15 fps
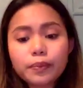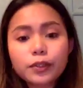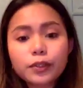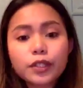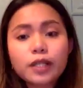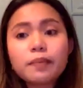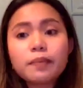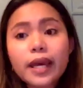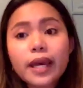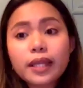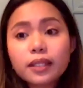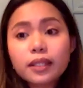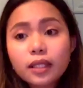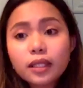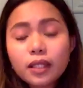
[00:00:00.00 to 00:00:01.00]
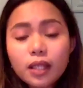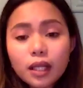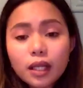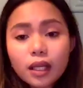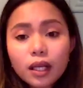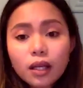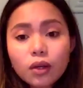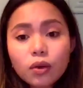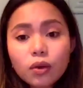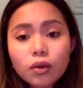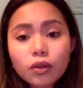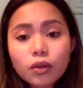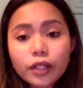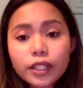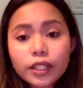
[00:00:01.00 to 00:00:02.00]
pre-med
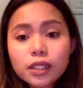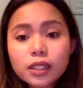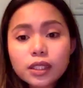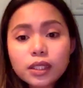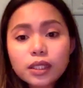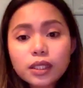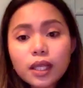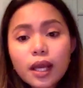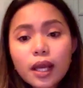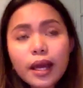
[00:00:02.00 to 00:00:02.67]
course,